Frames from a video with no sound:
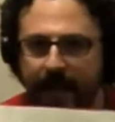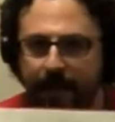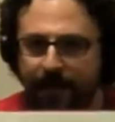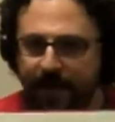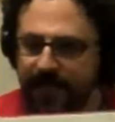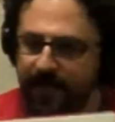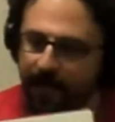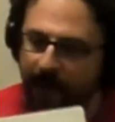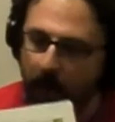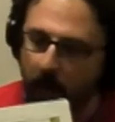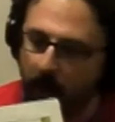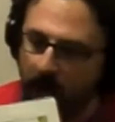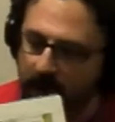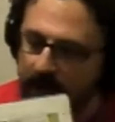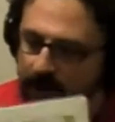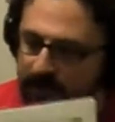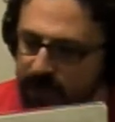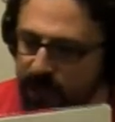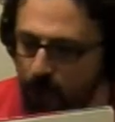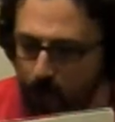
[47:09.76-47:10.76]
a piece by
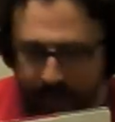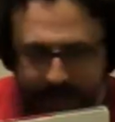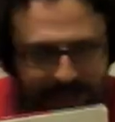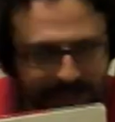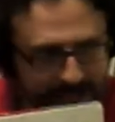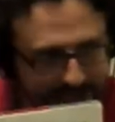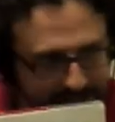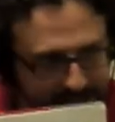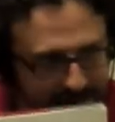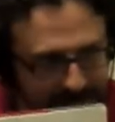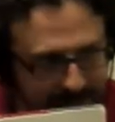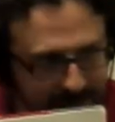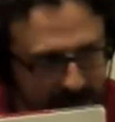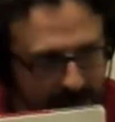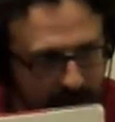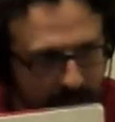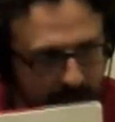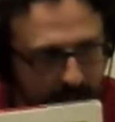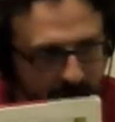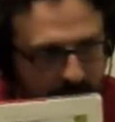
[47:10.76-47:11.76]
William Joyce in it,
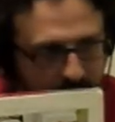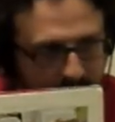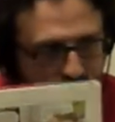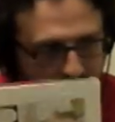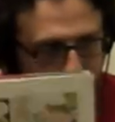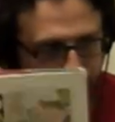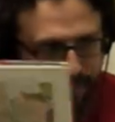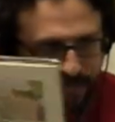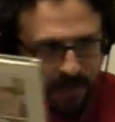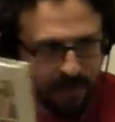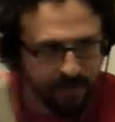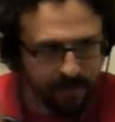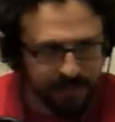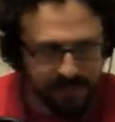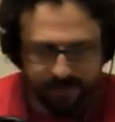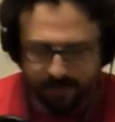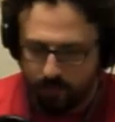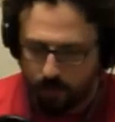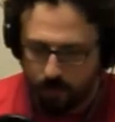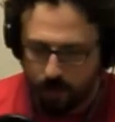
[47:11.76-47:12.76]
you know,
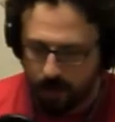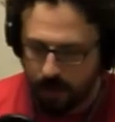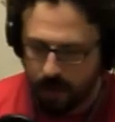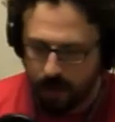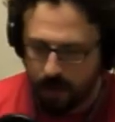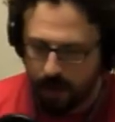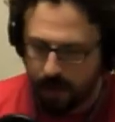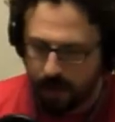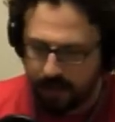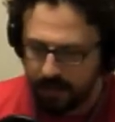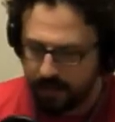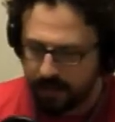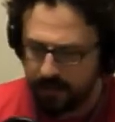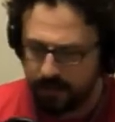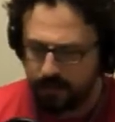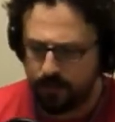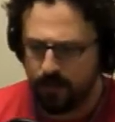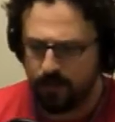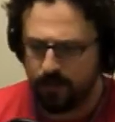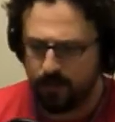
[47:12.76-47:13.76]
famous for,
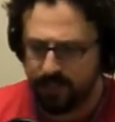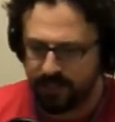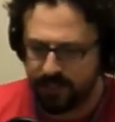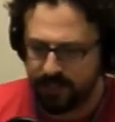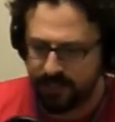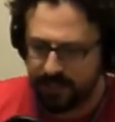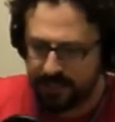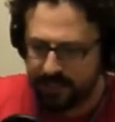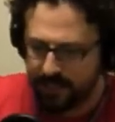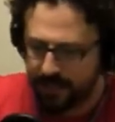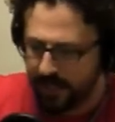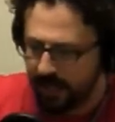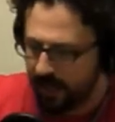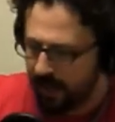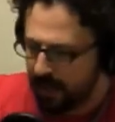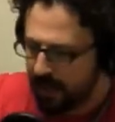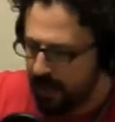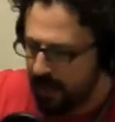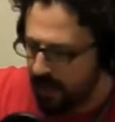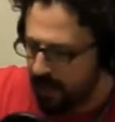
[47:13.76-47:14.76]
which is it,
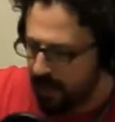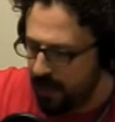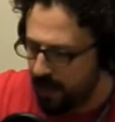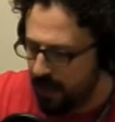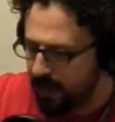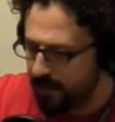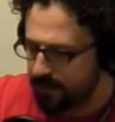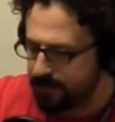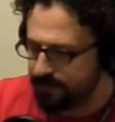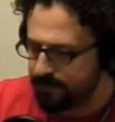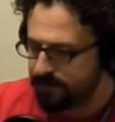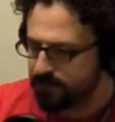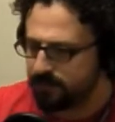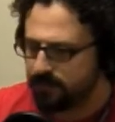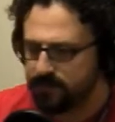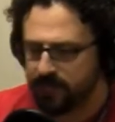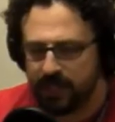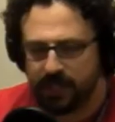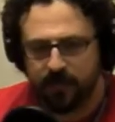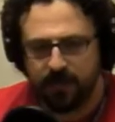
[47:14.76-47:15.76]

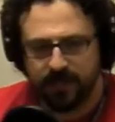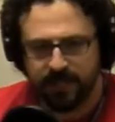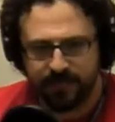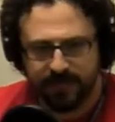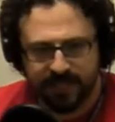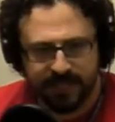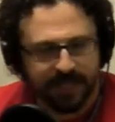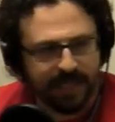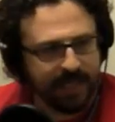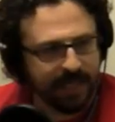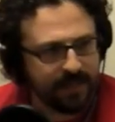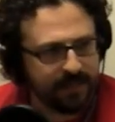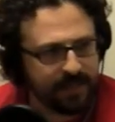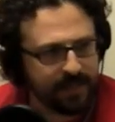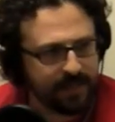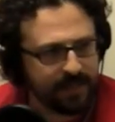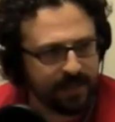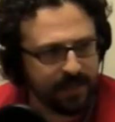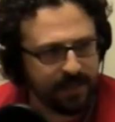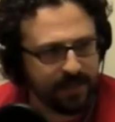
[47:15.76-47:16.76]
the Christmas thing,
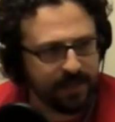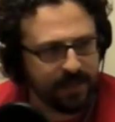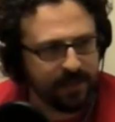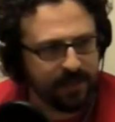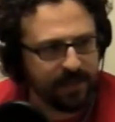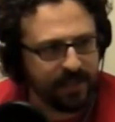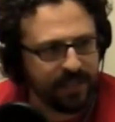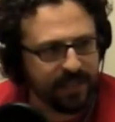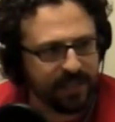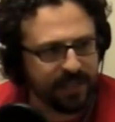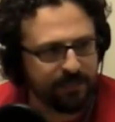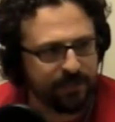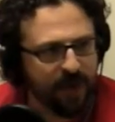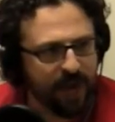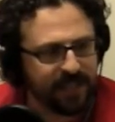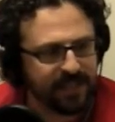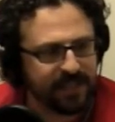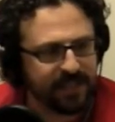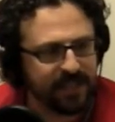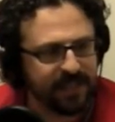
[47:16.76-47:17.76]
the
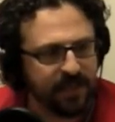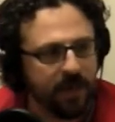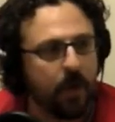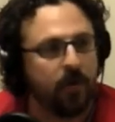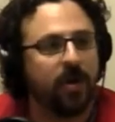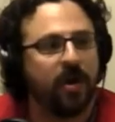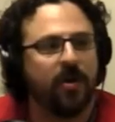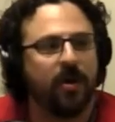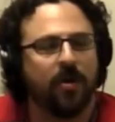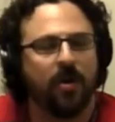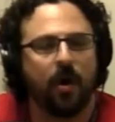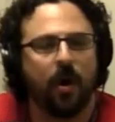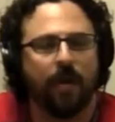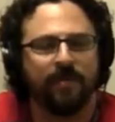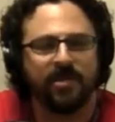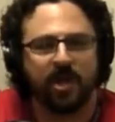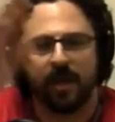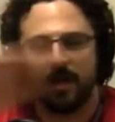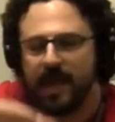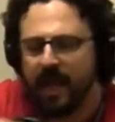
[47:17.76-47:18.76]
Express. No, I'm
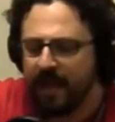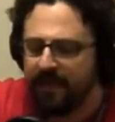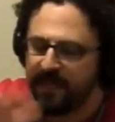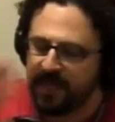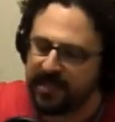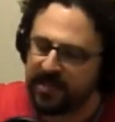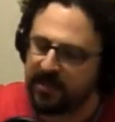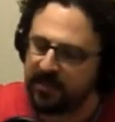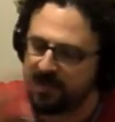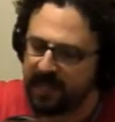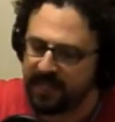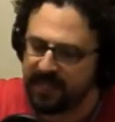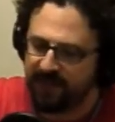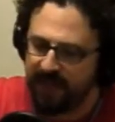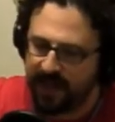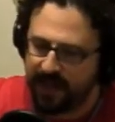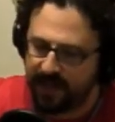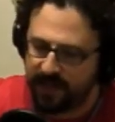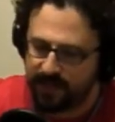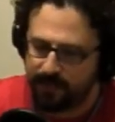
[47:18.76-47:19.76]
sorry. That's
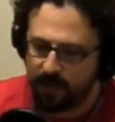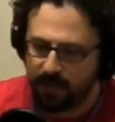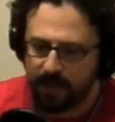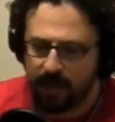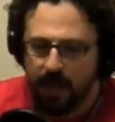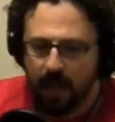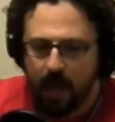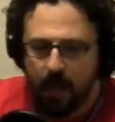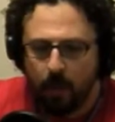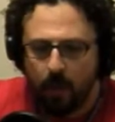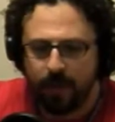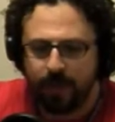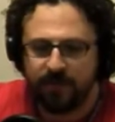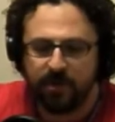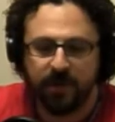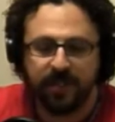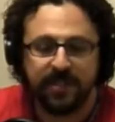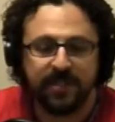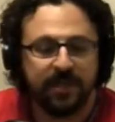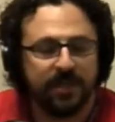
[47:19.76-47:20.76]
Van Allsburg. William
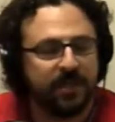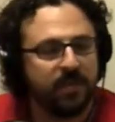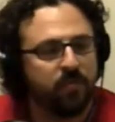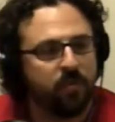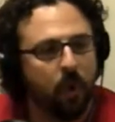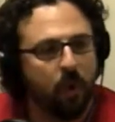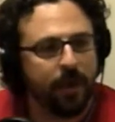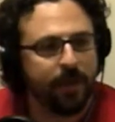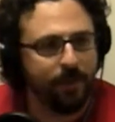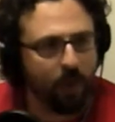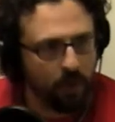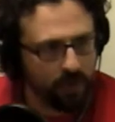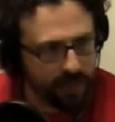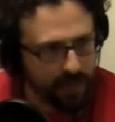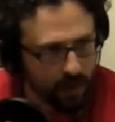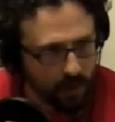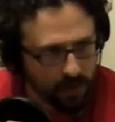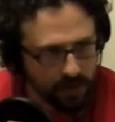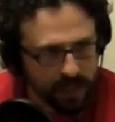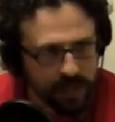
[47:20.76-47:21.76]
Joyce,
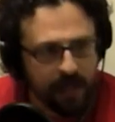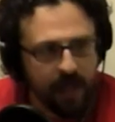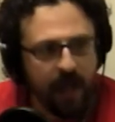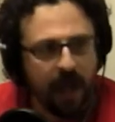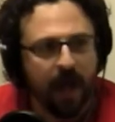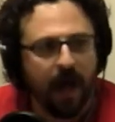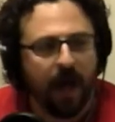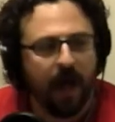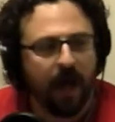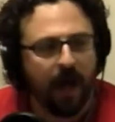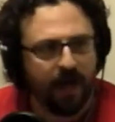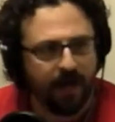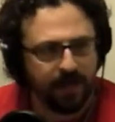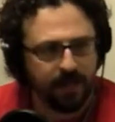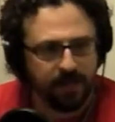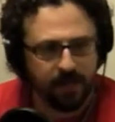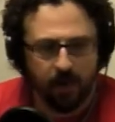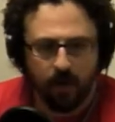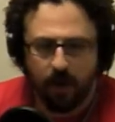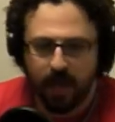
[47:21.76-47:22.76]
Roly-Poly-Oly,
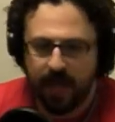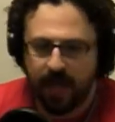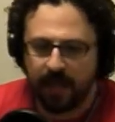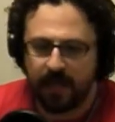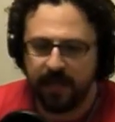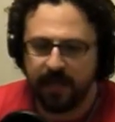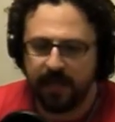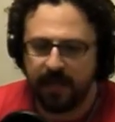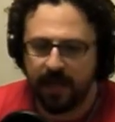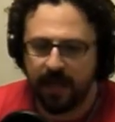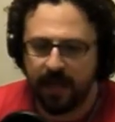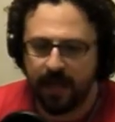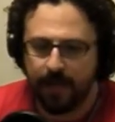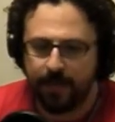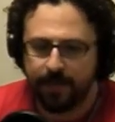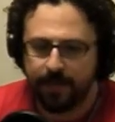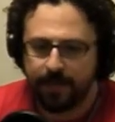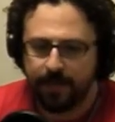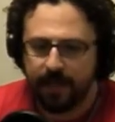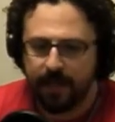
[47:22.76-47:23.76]
you know, and the
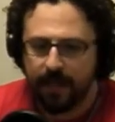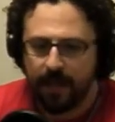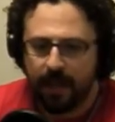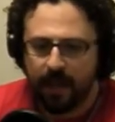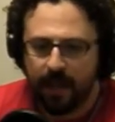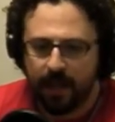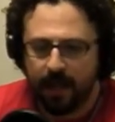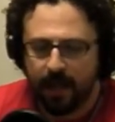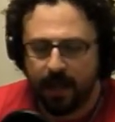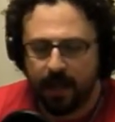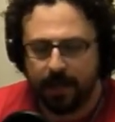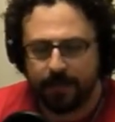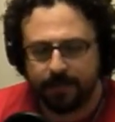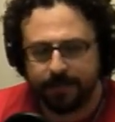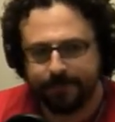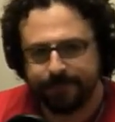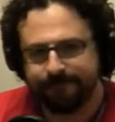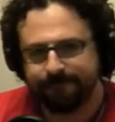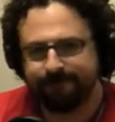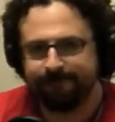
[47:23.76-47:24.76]

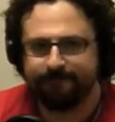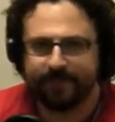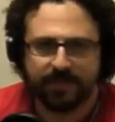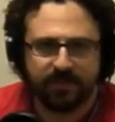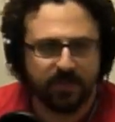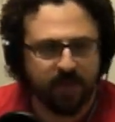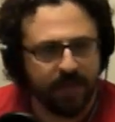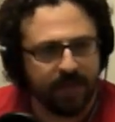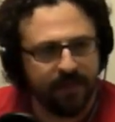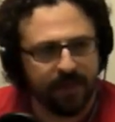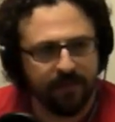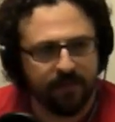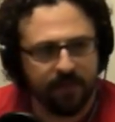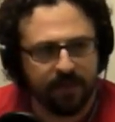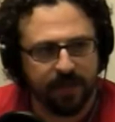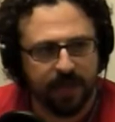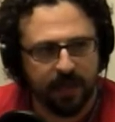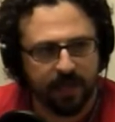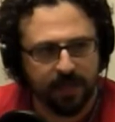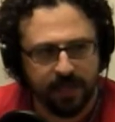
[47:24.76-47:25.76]
trying to think of
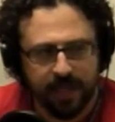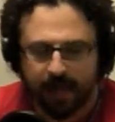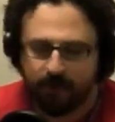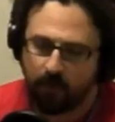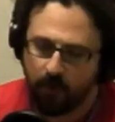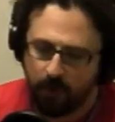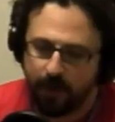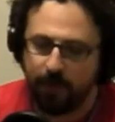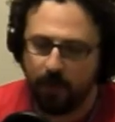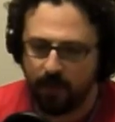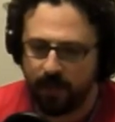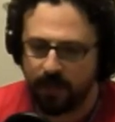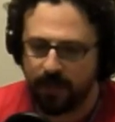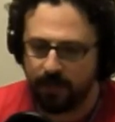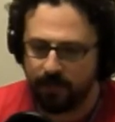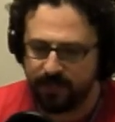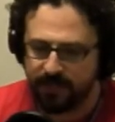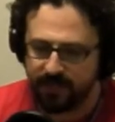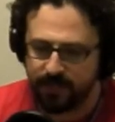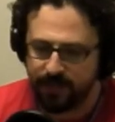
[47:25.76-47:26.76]
what the other. Yeah, Roly-Poly-Oly
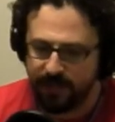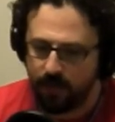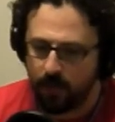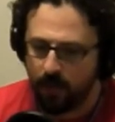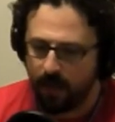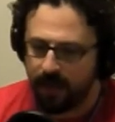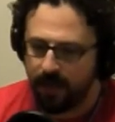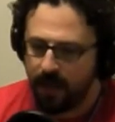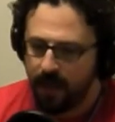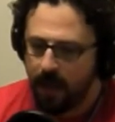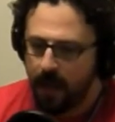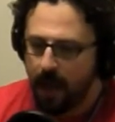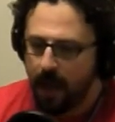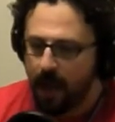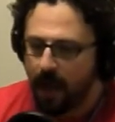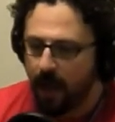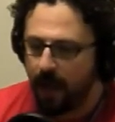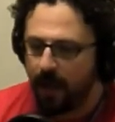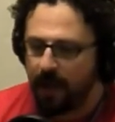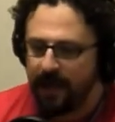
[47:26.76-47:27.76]
was his big one.
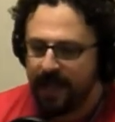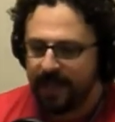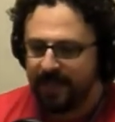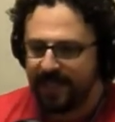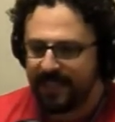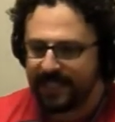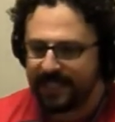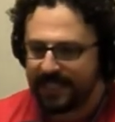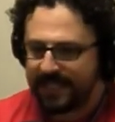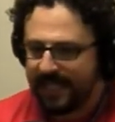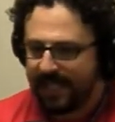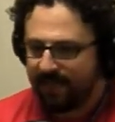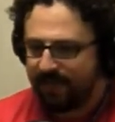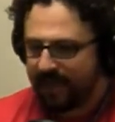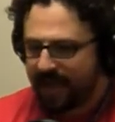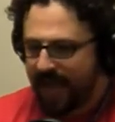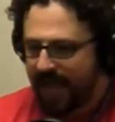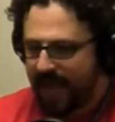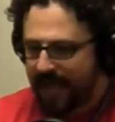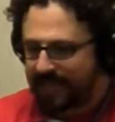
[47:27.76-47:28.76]
This
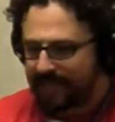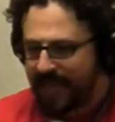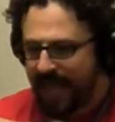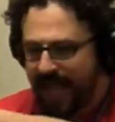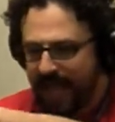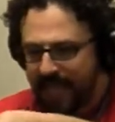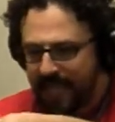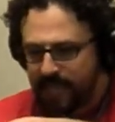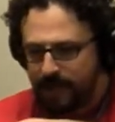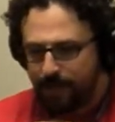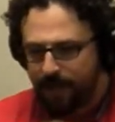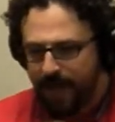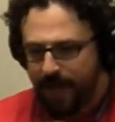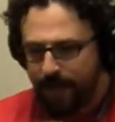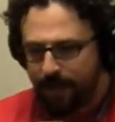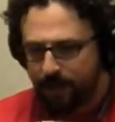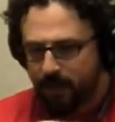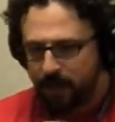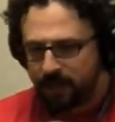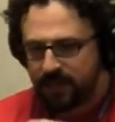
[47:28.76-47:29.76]
even has end
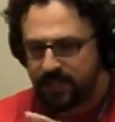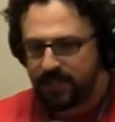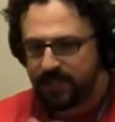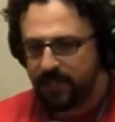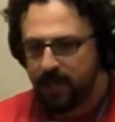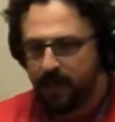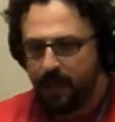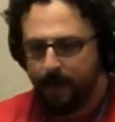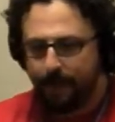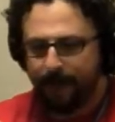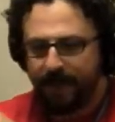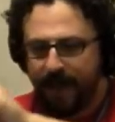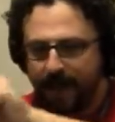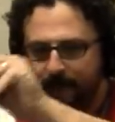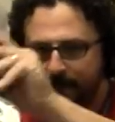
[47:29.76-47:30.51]
papers by